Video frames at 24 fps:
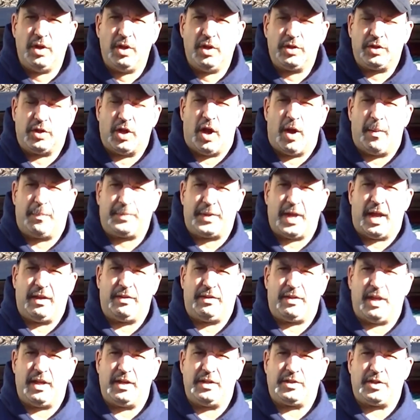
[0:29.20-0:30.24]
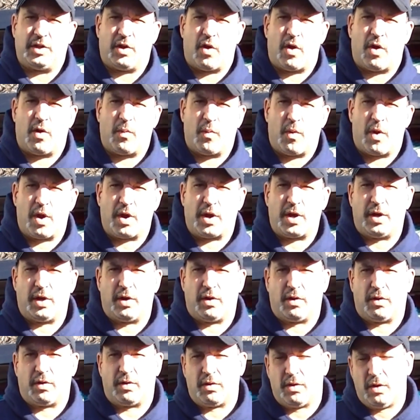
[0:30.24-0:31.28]
to update things that aren't working
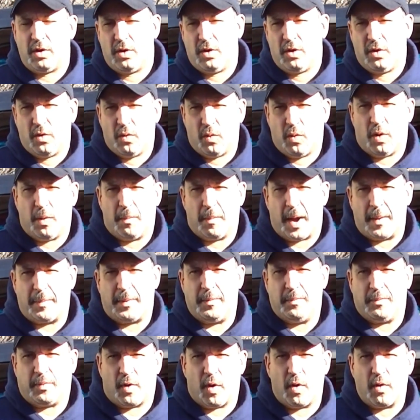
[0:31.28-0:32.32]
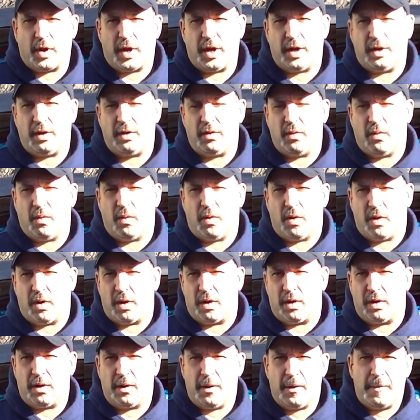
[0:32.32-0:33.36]
or, or might be broken
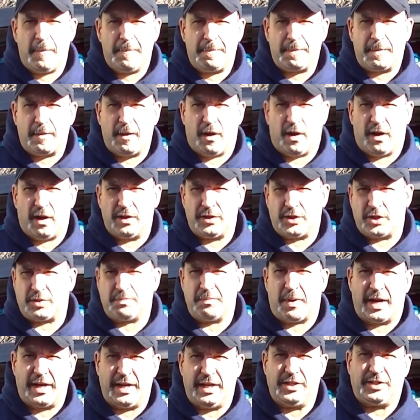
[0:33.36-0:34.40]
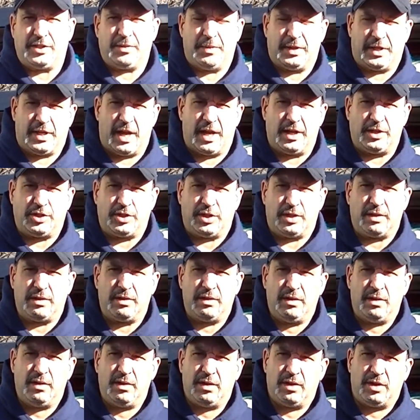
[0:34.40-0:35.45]
or uh, just might need some attention
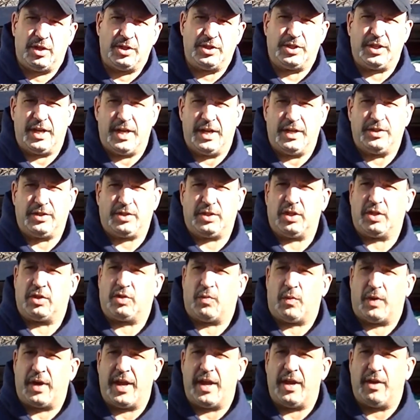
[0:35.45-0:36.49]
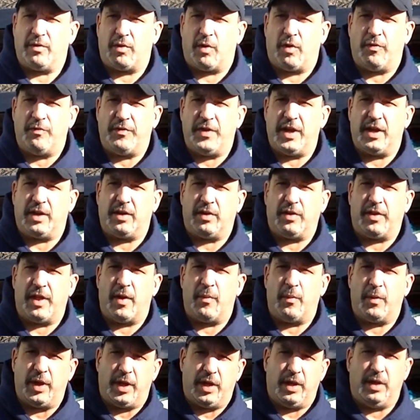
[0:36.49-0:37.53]
because it is a 28 year old vehicle that
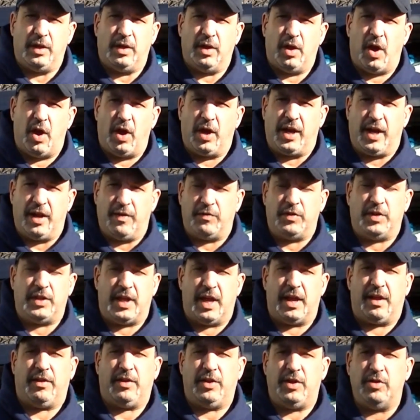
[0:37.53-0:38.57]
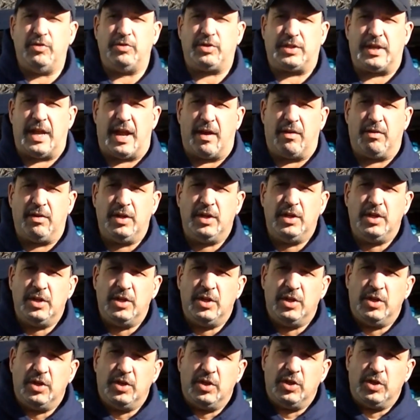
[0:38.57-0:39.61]
we are given daily use now.
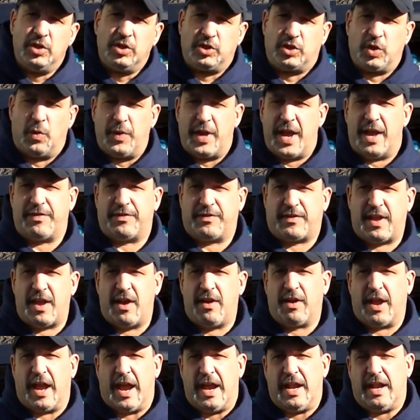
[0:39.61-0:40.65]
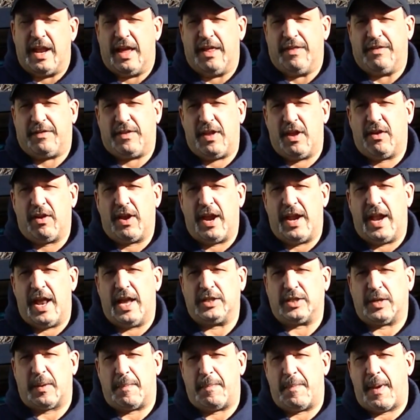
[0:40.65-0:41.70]
So we have the tailgate, and the tailgate
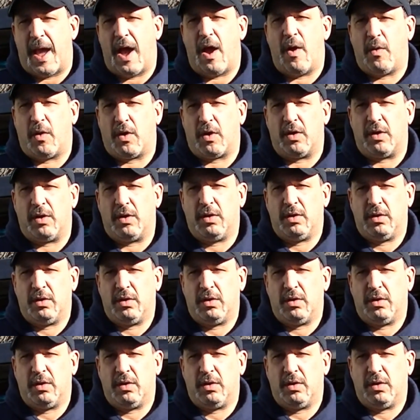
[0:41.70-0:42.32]
has a power